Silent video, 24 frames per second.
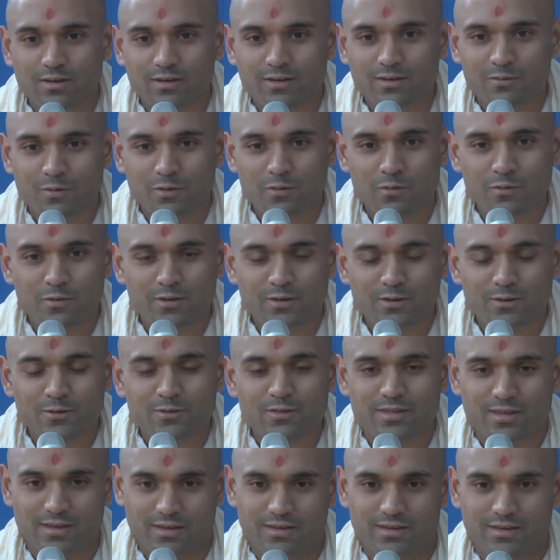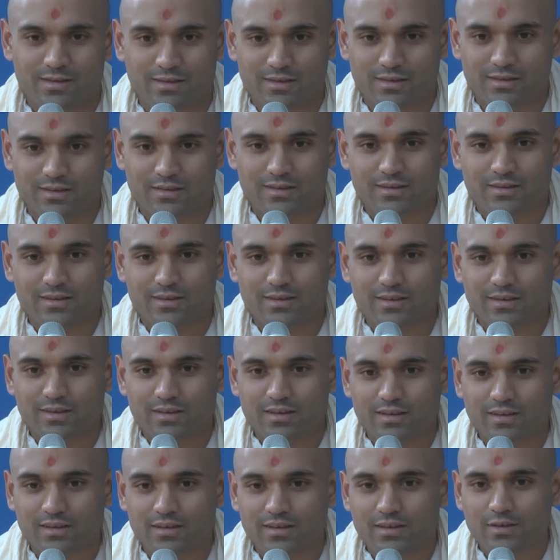what would you think?
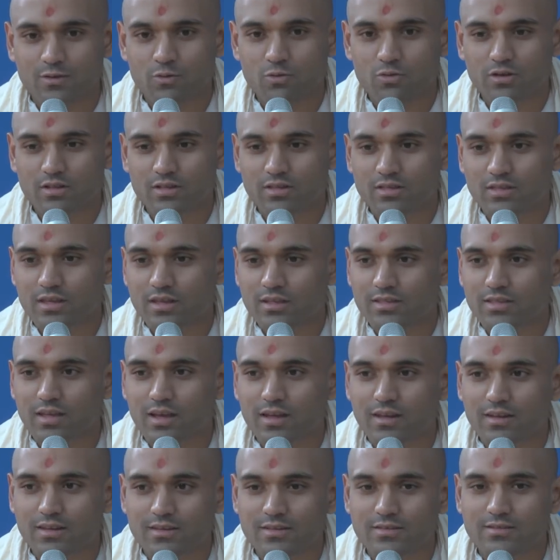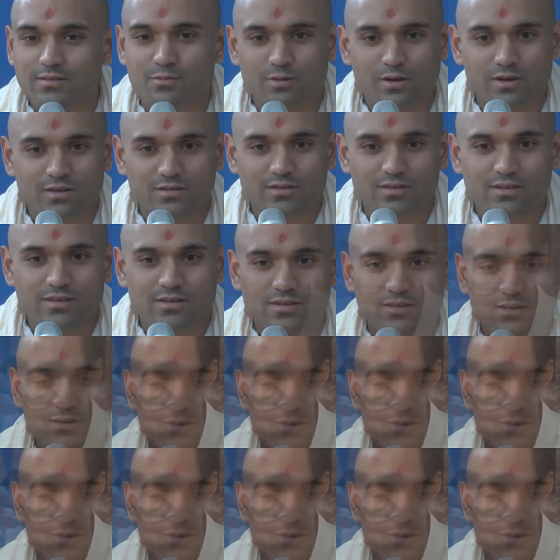You wouldn't think that he's a president.